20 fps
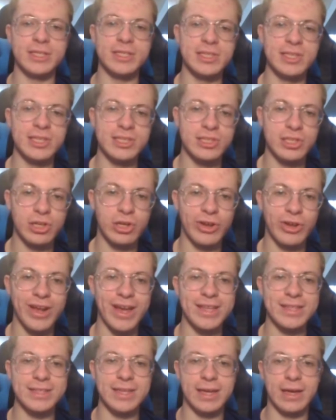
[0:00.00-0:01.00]
Is this a good
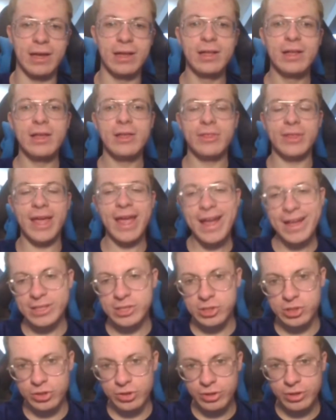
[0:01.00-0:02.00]
idea? The
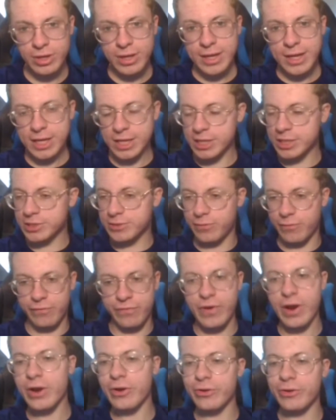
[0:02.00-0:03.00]
answer is
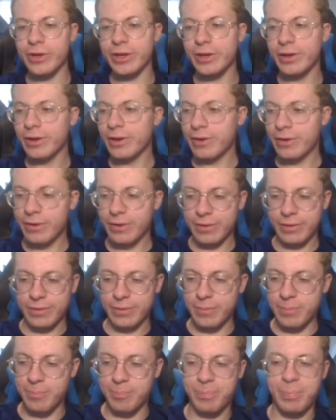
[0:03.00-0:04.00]
very
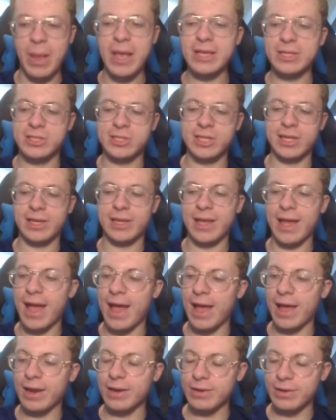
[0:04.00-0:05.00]
basic,
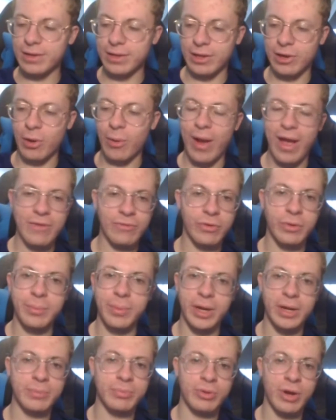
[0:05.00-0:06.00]
and
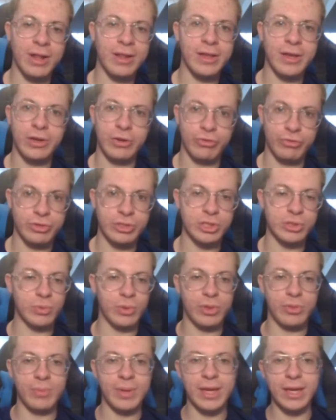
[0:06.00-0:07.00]
everybody probably agrees
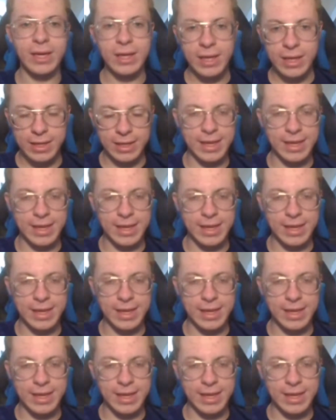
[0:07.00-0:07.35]
with me.